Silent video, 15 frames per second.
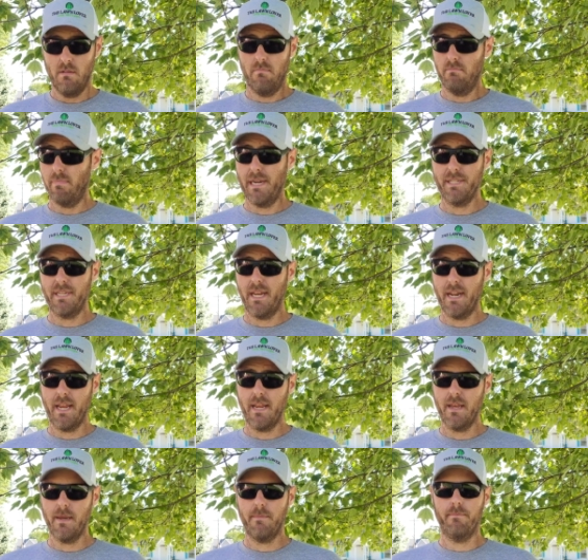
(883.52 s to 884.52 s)
by 10
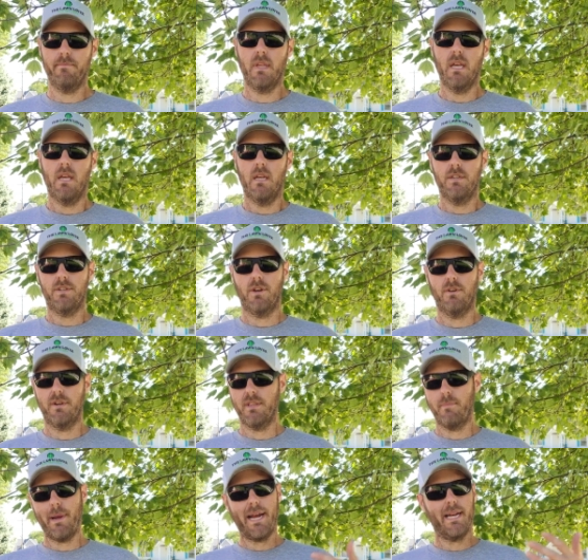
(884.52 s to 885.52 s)
a.m. So in
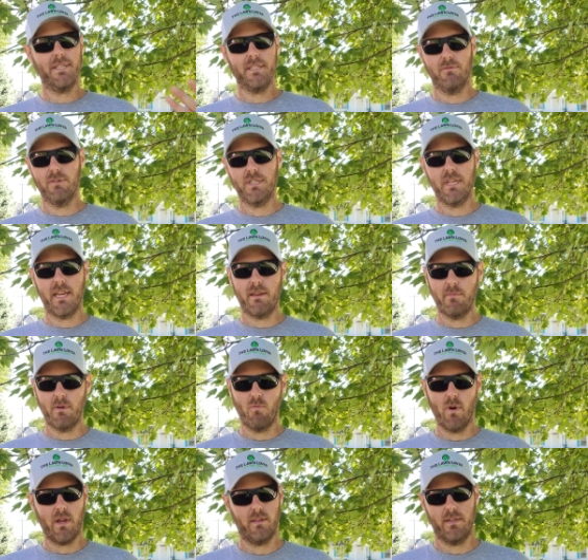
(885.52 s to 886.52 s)
the past, it was taking me
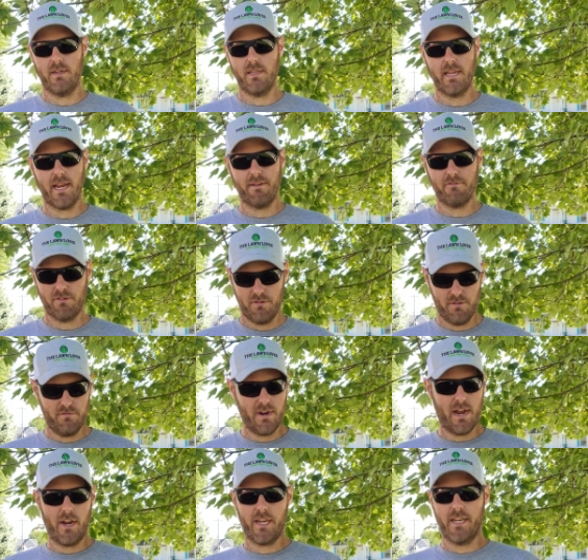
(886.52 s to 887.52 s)
well into the afternoon.
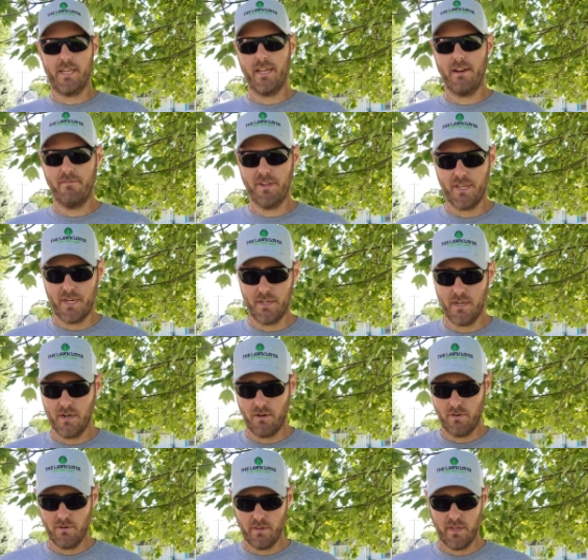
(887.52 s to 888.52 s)
Now I can get everything done
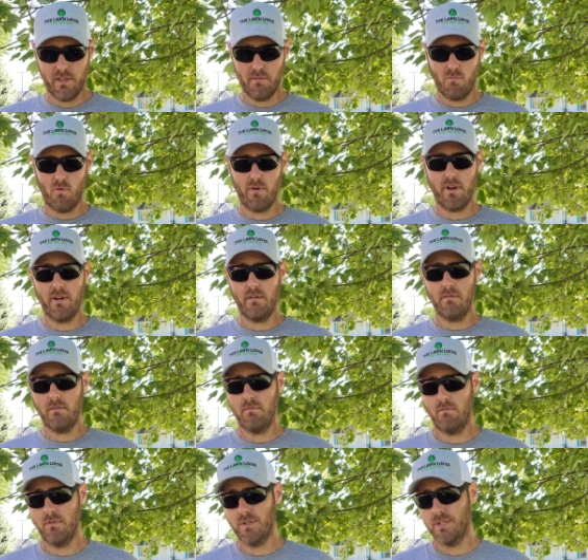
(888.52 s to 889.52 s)
early in the morning,
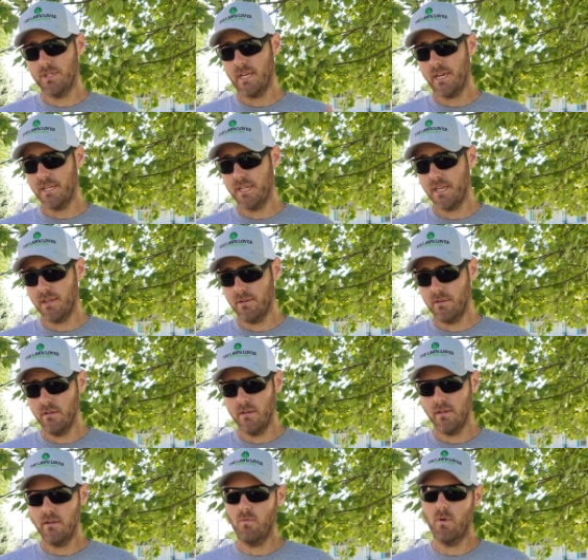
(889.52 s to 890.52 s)
which is ideal
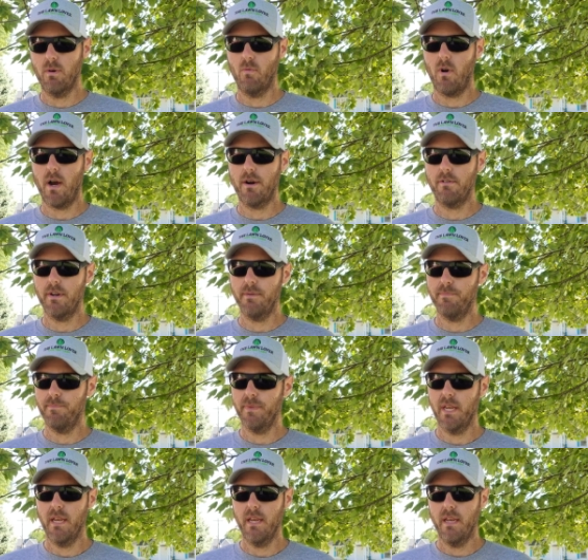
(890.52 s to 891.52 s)
when watering.
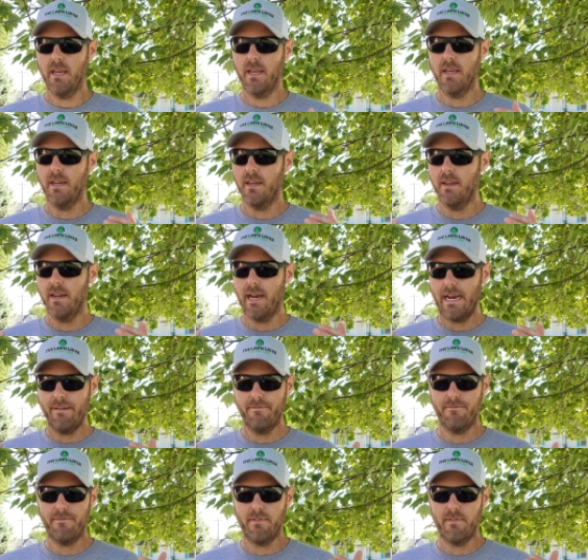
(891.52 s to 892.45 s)
And I've